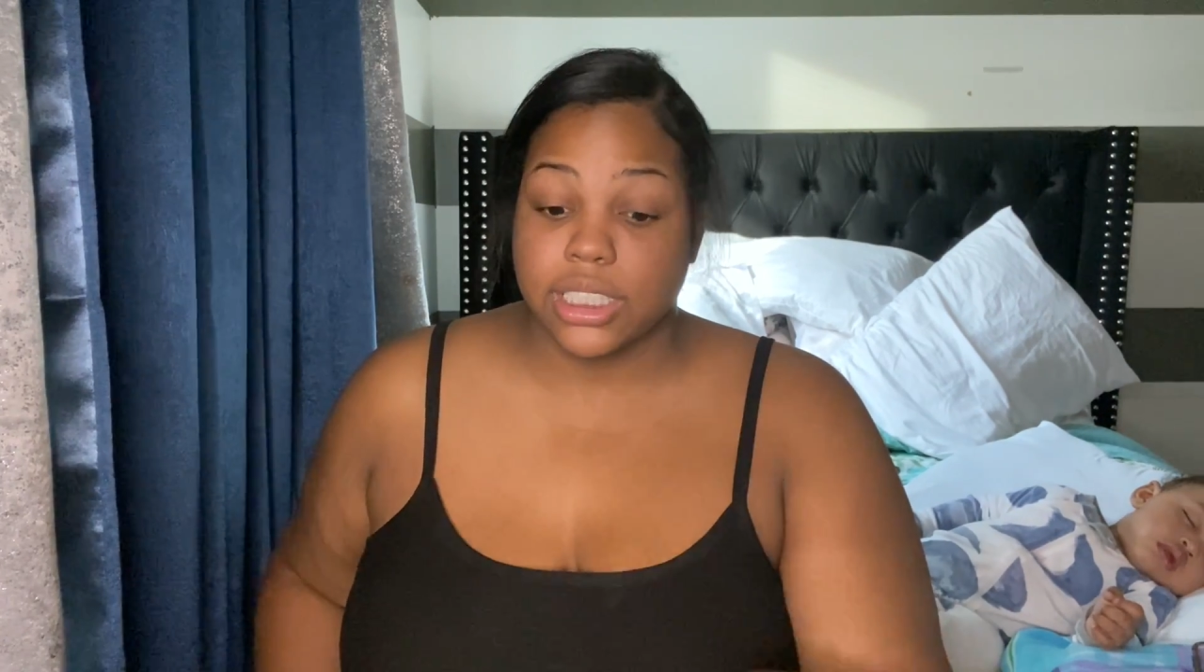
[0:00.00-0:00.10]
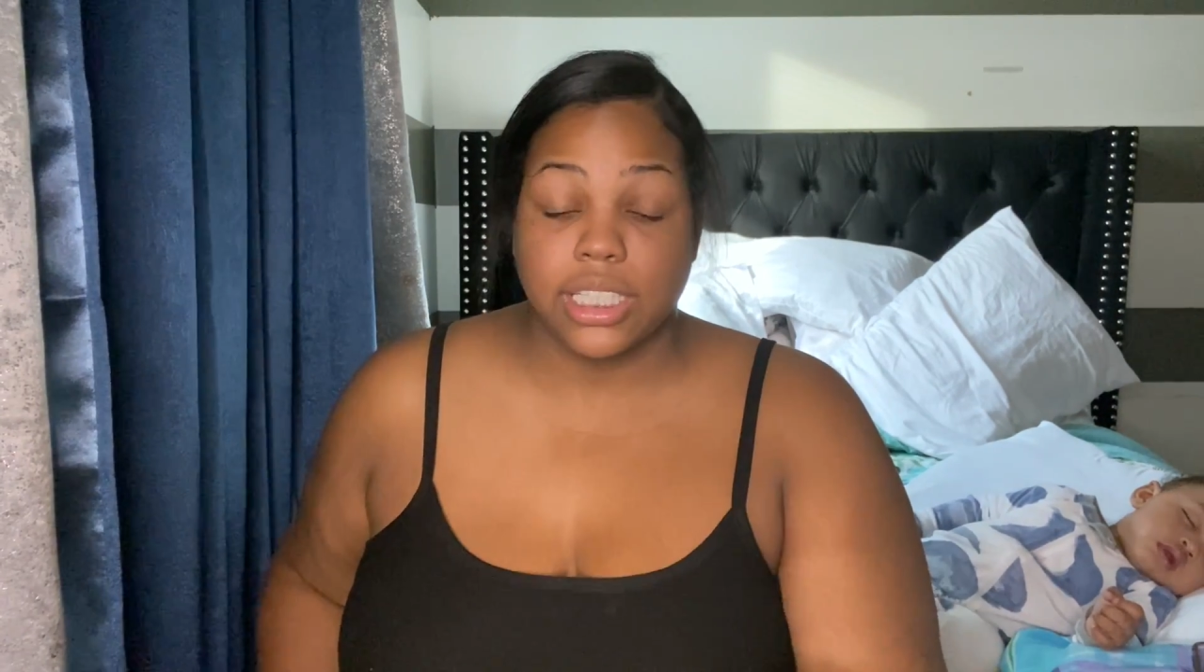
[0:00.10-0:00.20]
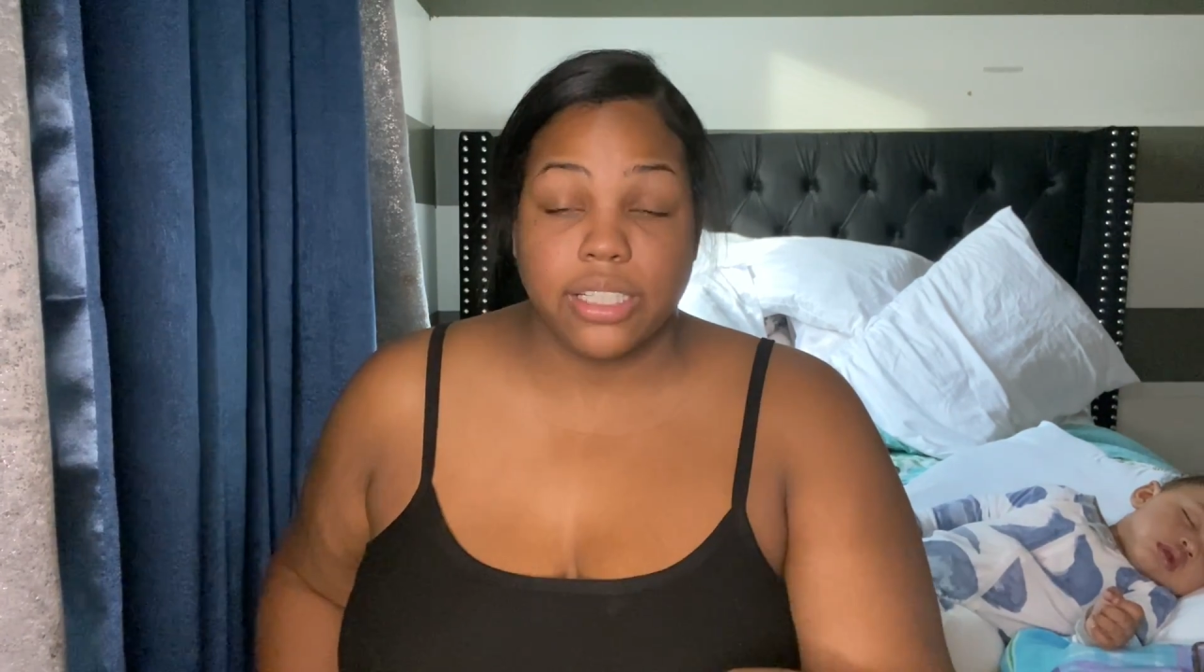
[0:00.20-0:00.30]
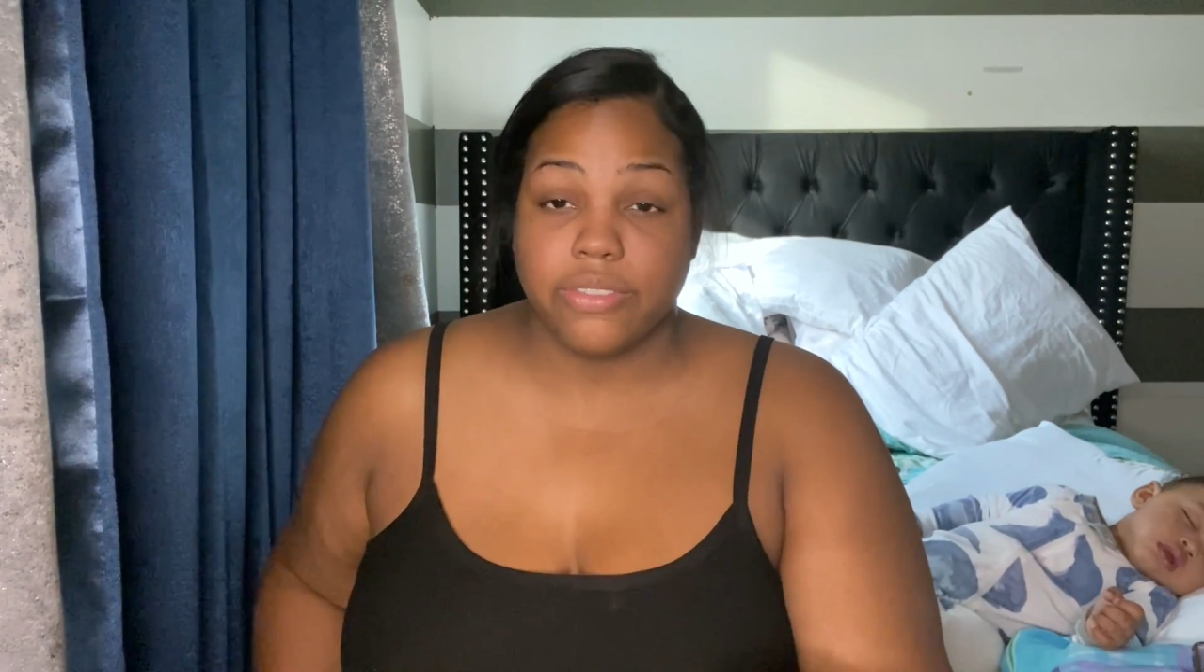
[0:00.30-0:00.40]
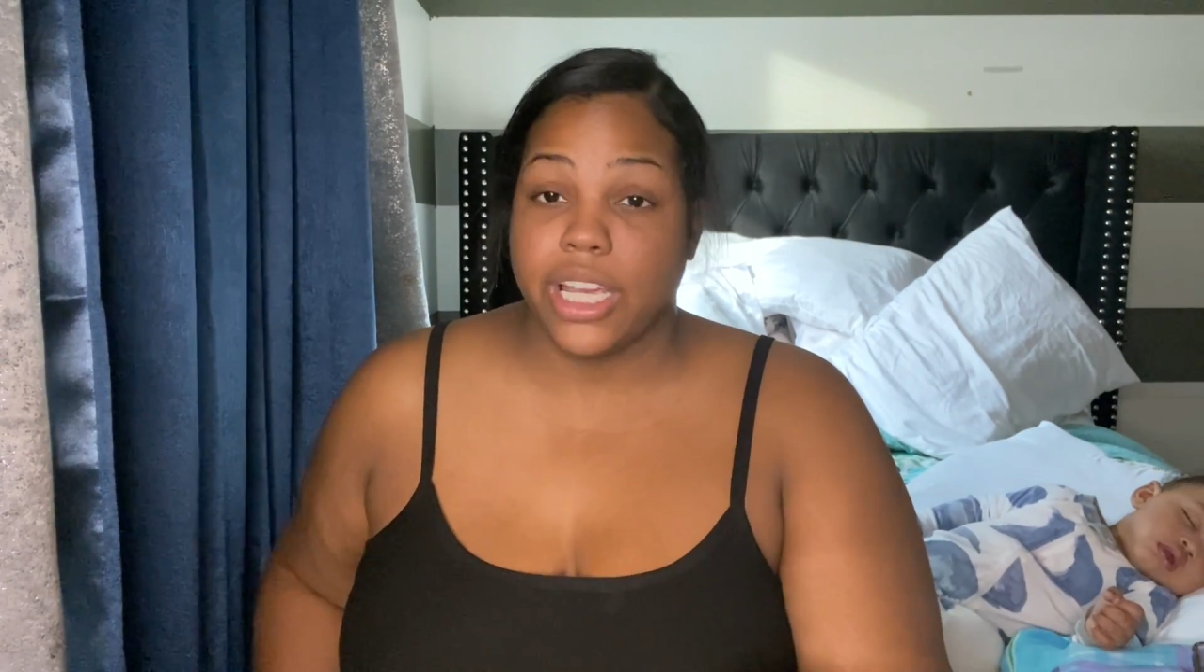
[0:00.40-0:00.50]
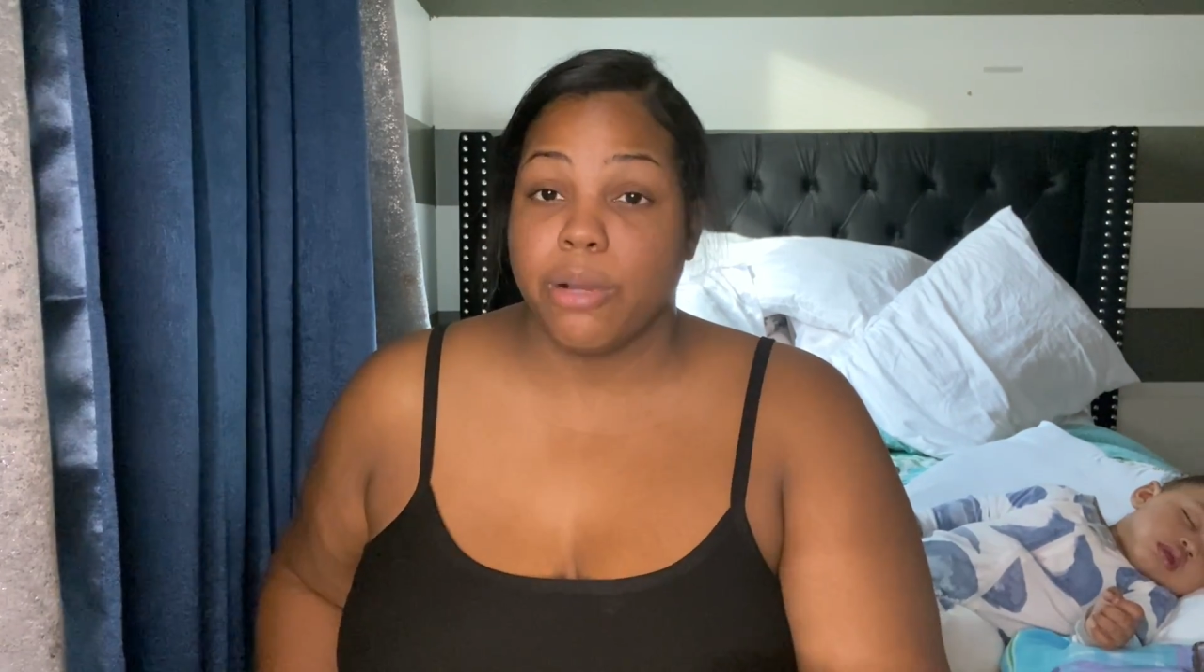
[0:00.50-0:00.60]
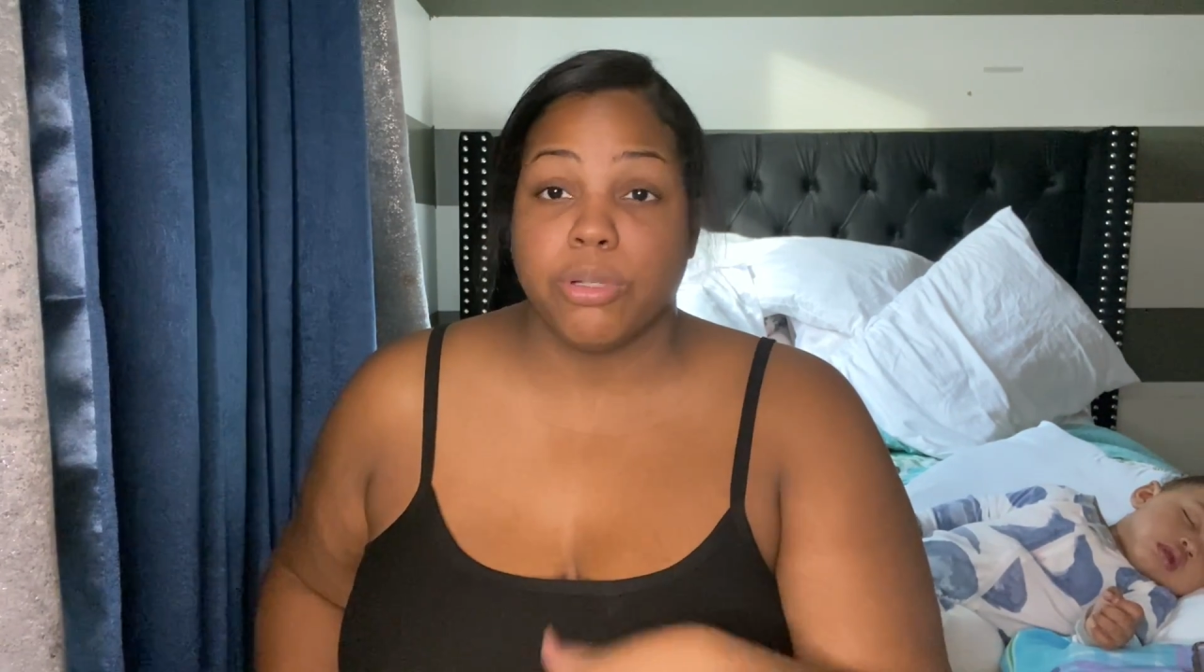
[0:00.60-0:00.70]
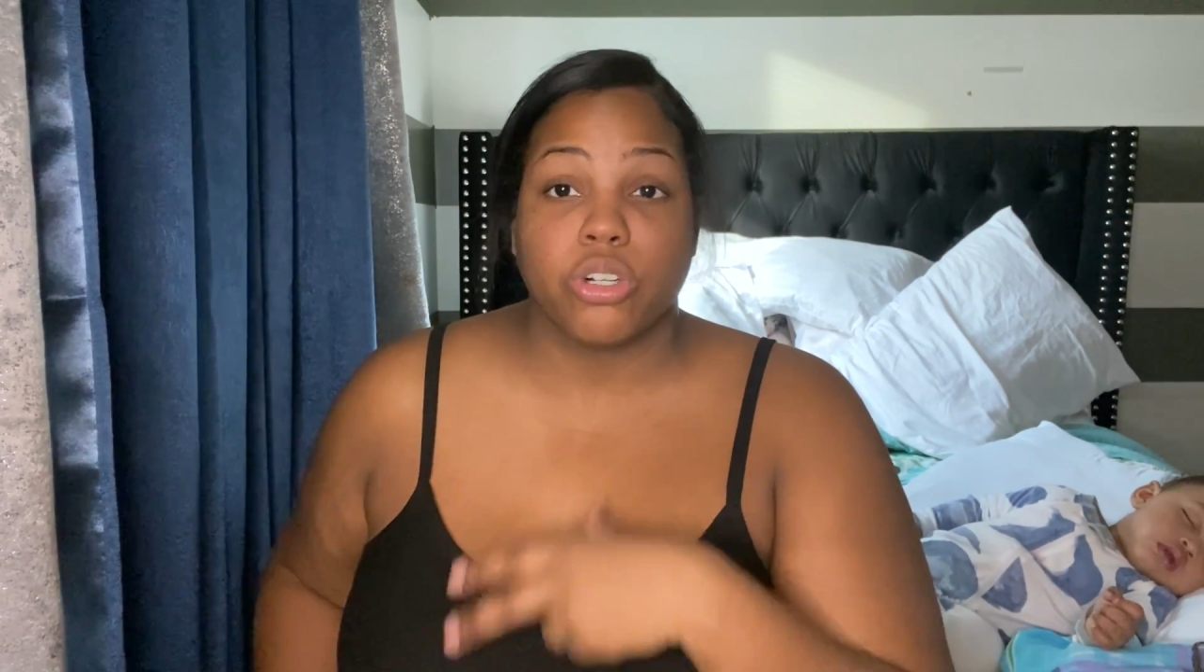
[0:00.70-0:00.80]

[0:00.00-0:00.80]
leave down below.